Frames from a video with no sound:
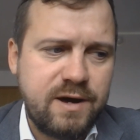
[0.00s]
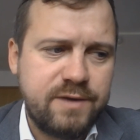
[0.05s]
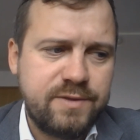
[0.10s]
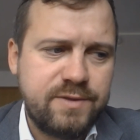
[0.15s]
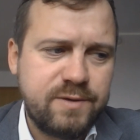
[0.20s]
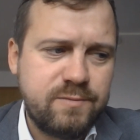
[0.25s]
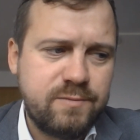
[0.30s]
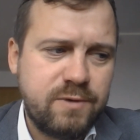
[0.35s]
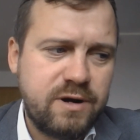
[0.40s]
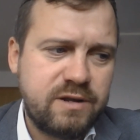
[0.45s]
I
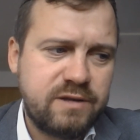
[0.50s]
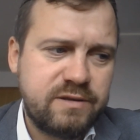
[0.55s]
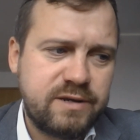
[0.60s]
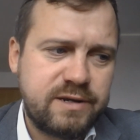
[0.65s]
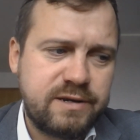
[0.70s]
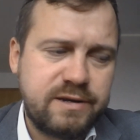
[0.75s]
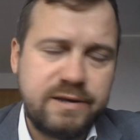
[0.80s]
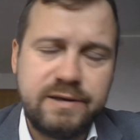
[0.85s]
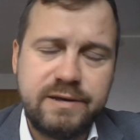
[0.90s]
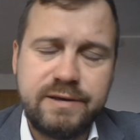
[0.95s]
think one
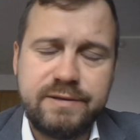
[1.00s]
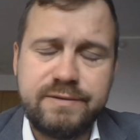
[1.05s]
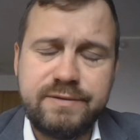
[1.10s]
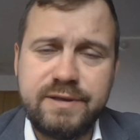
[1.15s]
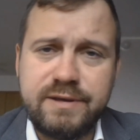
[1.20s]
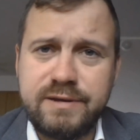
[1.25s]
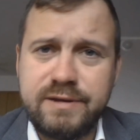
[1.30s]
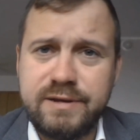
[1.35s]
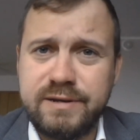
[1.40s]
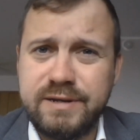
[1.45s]
other
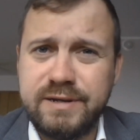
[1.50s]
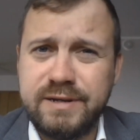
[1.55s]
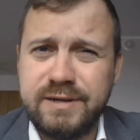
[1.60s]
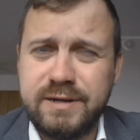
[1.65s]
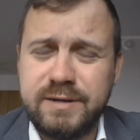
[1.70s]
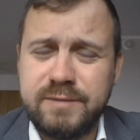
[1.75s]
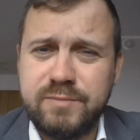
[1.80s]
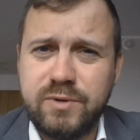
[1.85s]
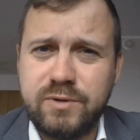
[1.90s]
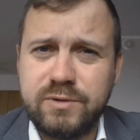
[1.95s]
thing
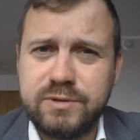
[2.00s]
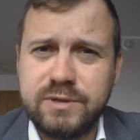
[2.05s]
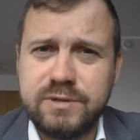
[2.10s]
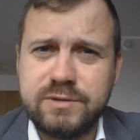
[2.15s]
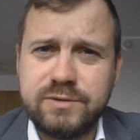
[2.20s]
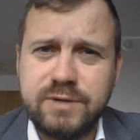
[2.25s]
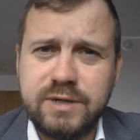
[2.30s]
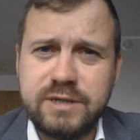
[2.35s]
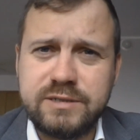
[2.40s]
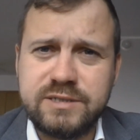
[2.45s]

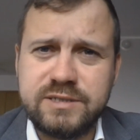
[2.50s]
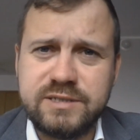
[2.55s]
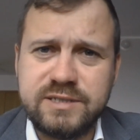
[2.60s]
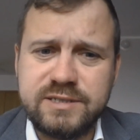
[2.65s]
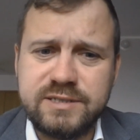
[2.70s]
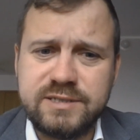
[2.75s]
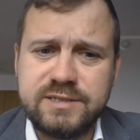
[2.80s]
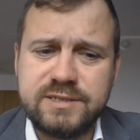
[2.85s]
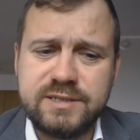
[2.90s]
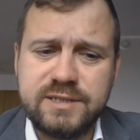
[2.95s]
important to us
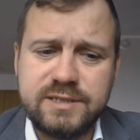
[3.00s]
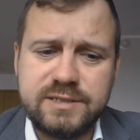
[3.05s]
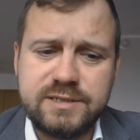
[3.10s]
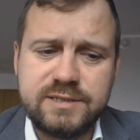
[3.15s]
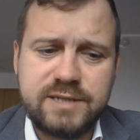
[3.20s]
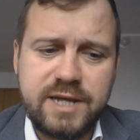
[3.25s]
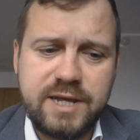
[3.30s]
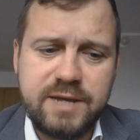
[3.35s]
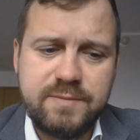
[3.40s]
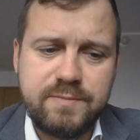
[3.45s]

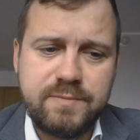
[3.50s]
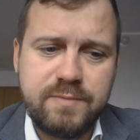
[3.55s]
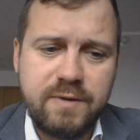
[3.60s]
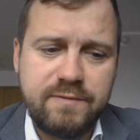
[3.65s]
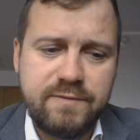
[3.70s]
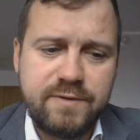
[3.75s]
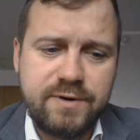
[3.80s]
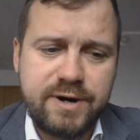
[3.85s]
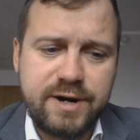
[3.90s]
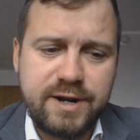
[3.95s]
is keep
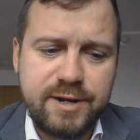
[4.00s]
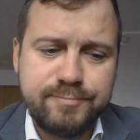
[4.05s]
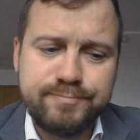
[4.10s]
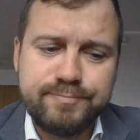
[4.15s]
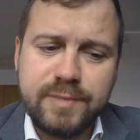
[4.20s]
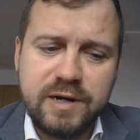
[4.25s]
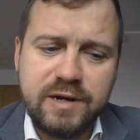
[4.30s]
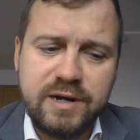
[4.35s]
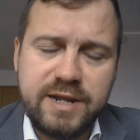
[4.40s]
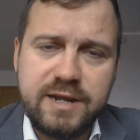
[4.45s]
a
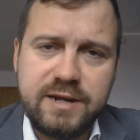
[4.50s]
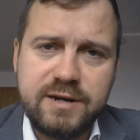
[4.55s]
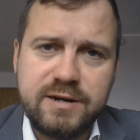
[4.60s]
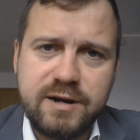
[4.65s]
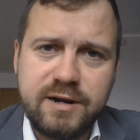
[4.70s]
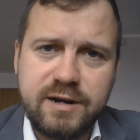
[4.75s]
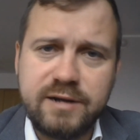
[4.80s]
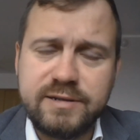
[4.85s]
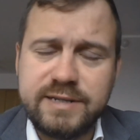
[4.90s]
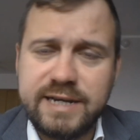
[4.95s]
very
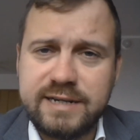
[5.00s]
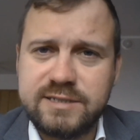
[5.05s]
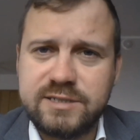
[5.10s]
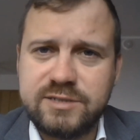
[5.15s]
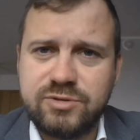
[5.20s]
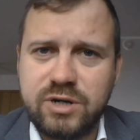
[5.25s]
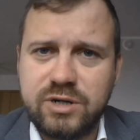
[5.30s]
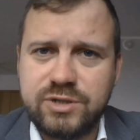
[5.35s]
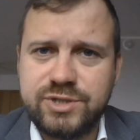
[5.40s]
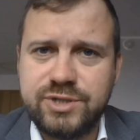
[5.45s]
lean
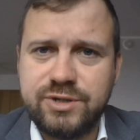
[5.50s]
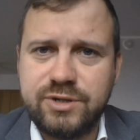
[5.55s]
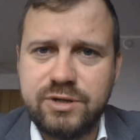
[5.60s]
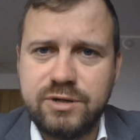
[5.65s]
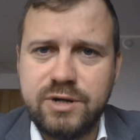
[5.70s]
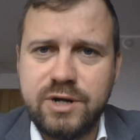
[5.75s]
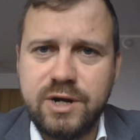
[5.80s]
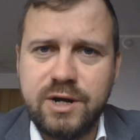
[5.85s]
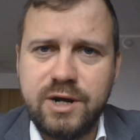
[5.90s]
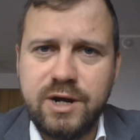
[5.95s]
tax
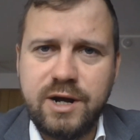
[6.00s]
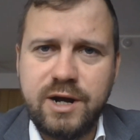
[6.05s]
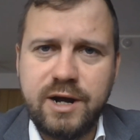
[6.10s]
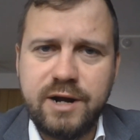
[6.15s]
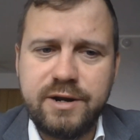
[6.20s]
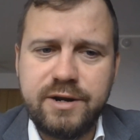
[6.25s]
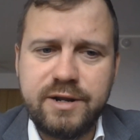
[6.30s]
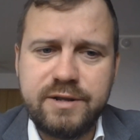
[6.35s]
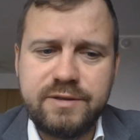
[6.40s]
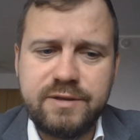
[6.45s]
structure,
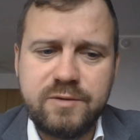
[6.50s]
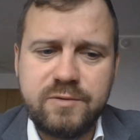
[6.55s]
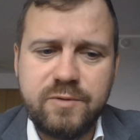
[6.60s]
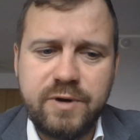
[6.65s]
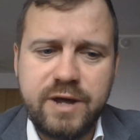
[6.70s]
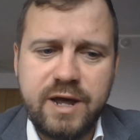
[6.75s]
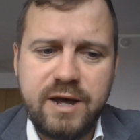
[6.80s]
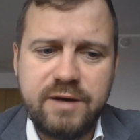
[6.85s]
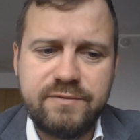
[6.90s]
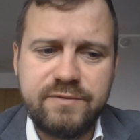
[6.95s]
and I think
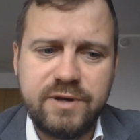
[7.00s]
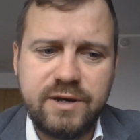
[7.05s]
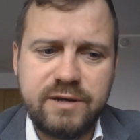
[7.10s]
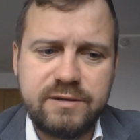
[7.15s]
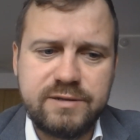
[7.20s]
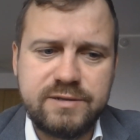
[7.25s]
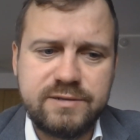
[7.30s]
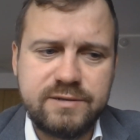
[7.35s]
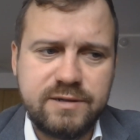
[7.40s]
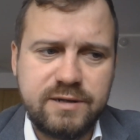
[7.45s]
we have
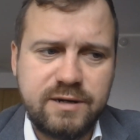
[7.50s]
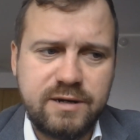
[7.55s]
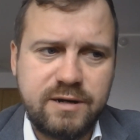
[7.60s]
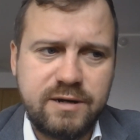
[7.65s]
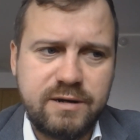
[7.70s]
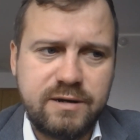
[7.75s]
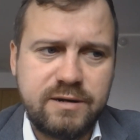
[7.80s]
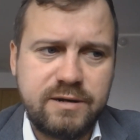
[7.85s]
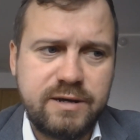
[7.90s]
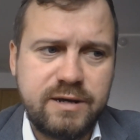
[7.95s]
that
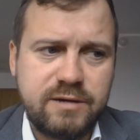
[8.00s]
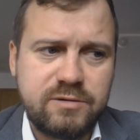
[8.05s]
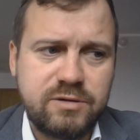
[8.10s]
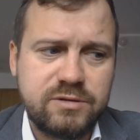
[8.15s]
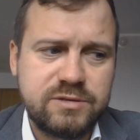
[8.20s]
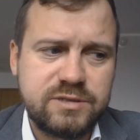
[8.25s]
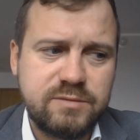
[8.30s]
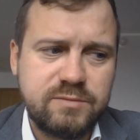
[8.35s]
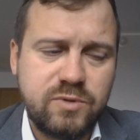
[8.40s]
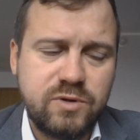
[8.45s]

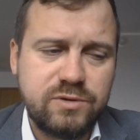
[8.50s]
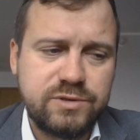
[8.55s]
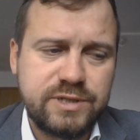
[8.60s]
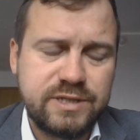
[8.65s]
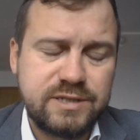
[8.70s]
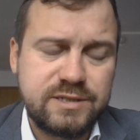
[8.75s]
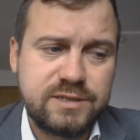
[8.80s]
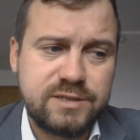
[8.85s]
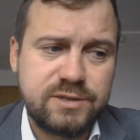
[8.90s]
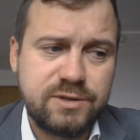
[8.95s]
across the Baltics.